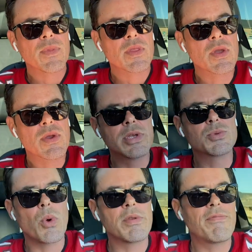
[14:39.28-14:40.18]
there is
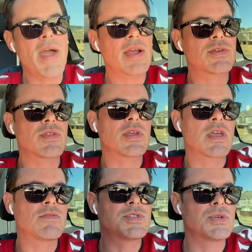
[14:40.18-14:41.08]
one factor that
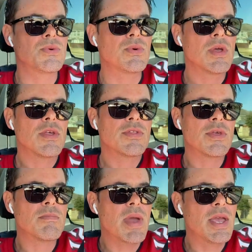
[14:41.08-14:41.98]
gives you
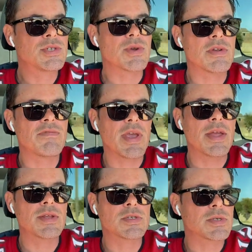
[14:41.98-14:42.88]
the major
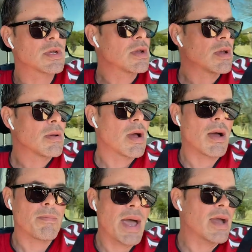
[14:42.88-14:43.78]
advantage
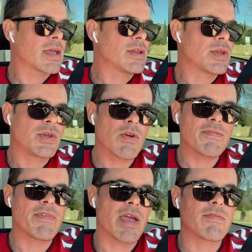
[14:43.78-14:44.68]
uh, back into your
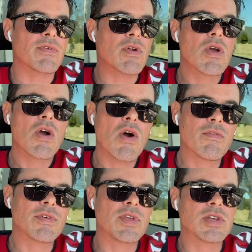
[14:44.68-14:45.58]
favor
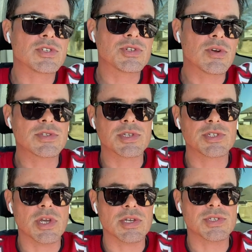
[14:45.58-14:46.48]
over the insurance
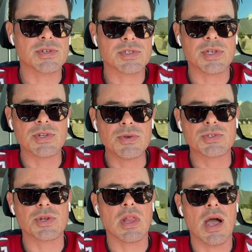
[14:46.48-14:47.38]
adjusters, the
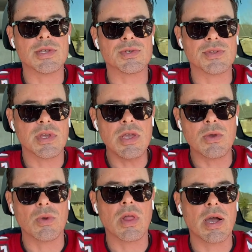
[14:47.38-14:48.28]
neutralizer, the
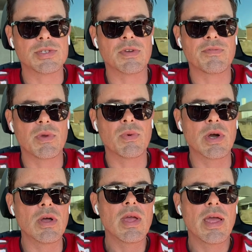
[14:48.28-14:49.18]
equalizer, if you
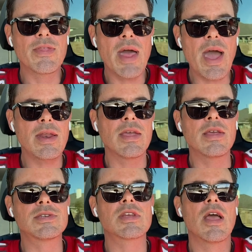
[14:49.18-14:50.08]
will, and that
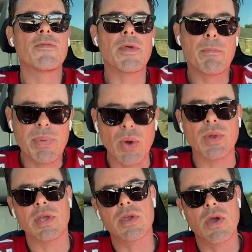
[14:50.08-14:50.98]
is the
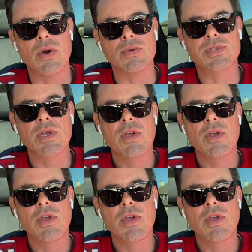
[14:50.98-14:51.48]
building codes.